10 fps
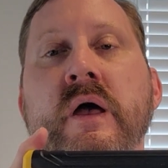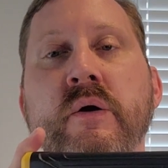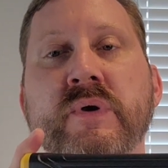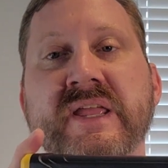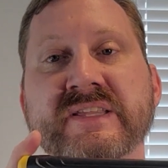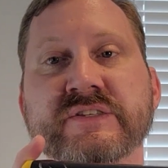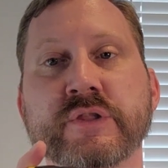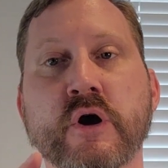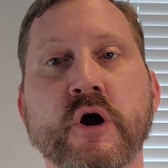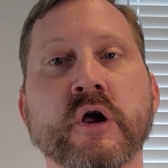when it gets
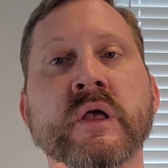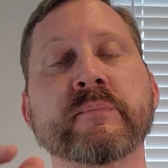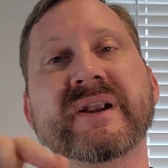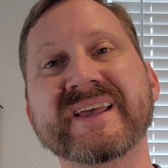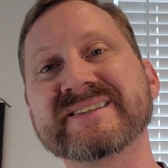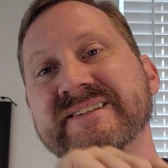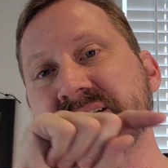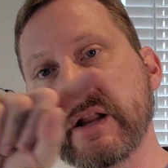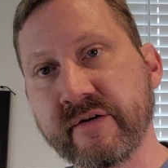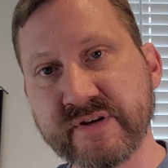dark, but isn't
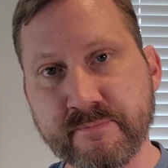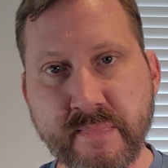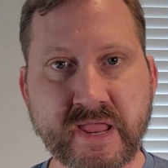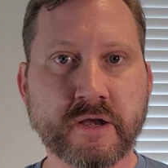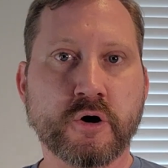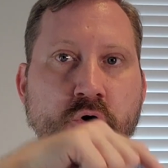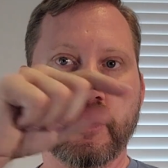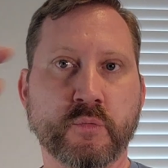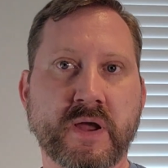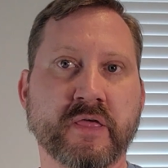enough to make it all
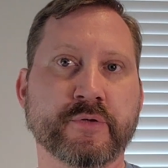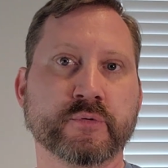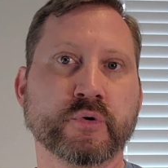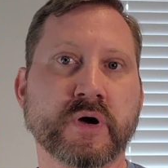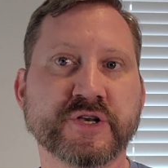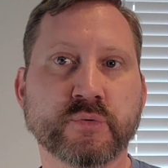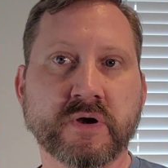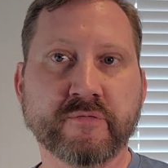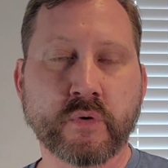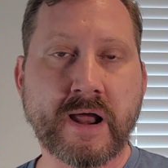the way through a
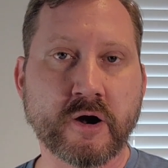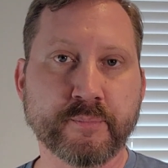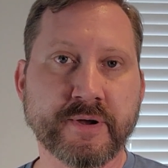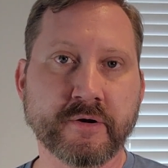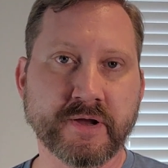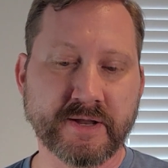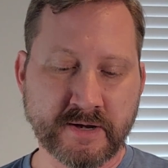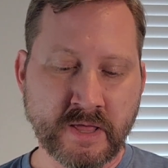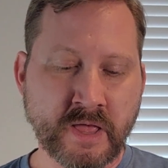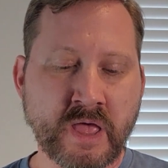24-hour period.
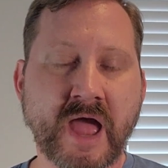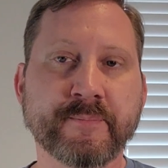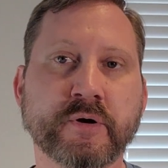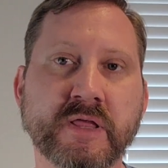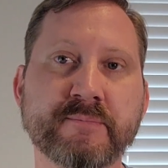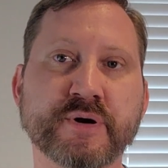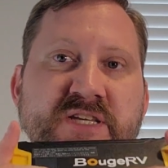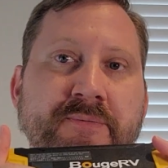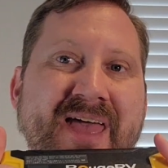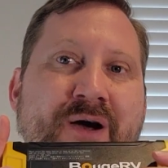I'm really
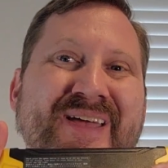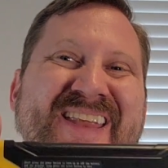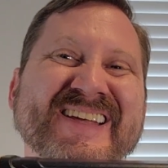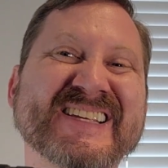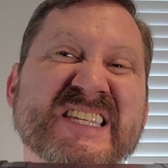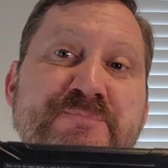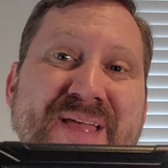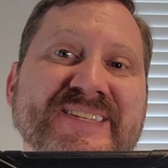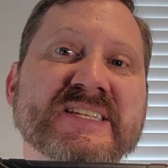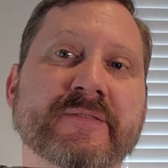impressed with how
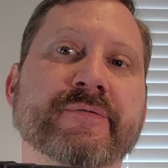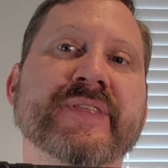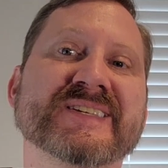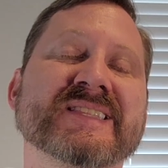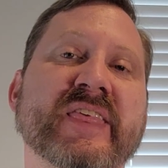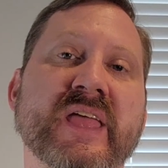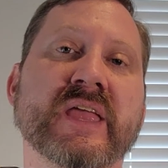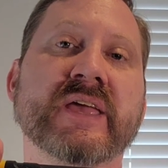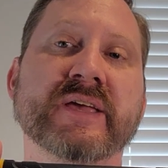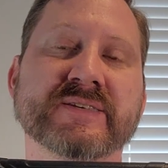inexpensive this thing
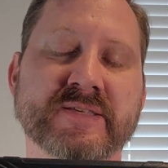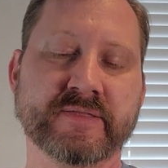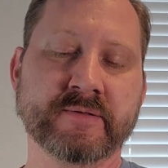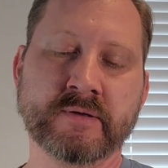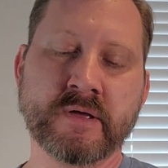is,